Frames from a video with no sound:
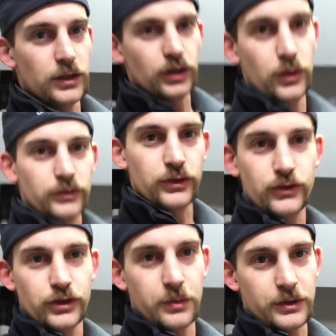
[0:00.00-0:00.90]
Hello
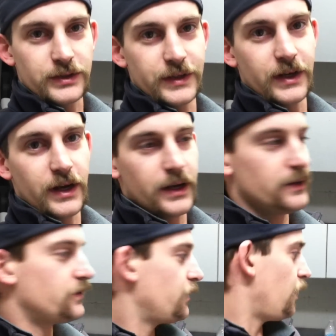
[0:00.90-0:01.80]
YouTubers
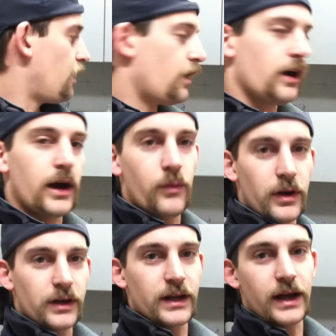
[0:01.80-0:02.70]
tonight. I
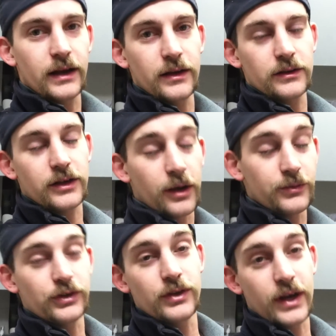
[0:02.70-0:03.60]
wanted to come to